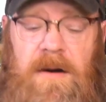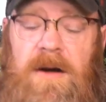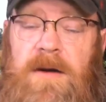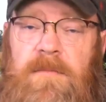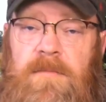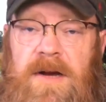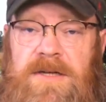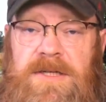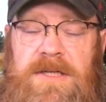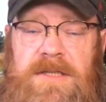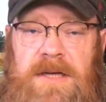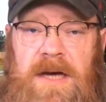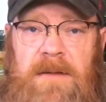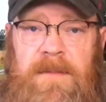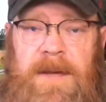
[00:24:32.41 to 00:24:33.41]
heart
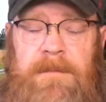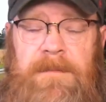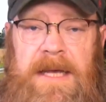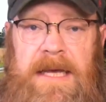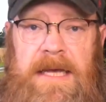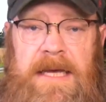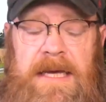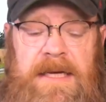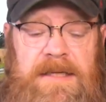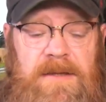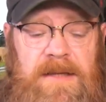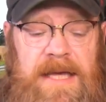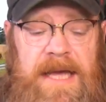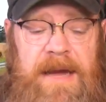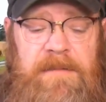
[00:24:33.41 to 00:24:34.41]
compressions on me
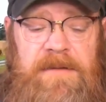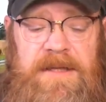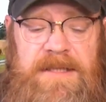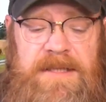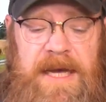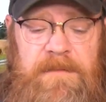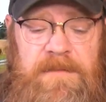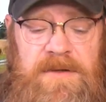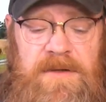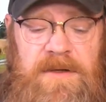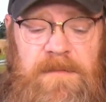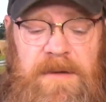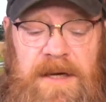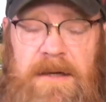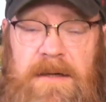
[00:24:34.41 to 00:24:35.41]
until the ambulance came and
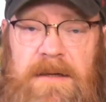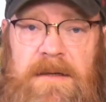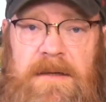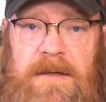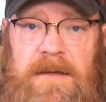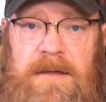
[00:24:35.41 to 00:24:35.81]
took me.